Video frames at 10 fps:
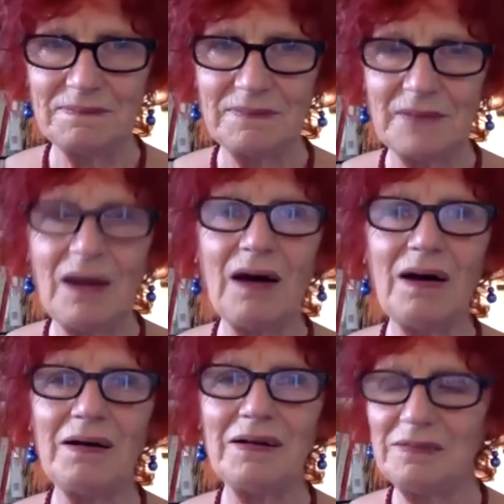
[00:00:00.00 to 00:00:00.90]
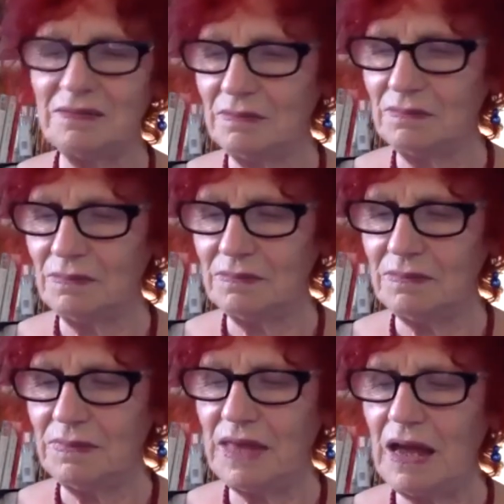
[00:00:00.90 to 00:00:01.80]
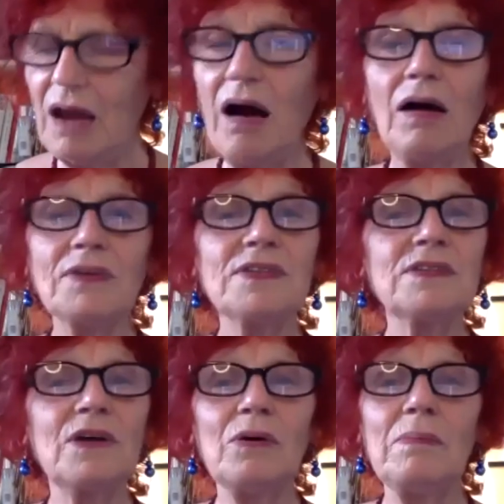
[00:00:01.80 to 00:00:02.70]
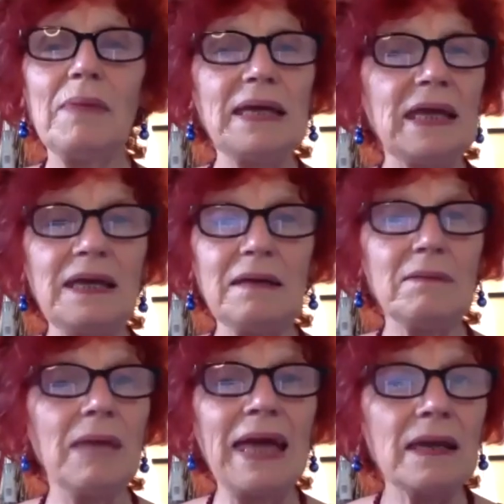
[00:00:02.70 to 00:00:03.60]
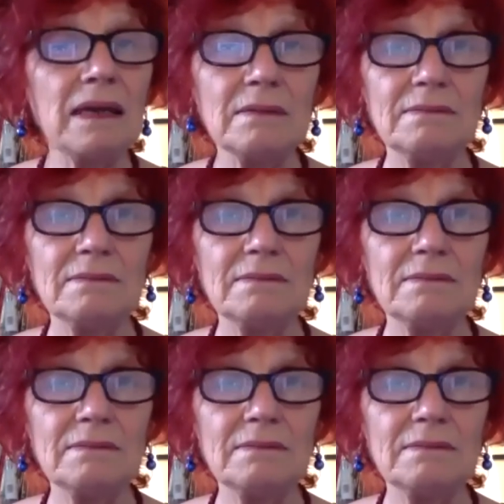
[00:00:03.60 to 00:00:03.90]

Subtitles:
Ah, there are so many men.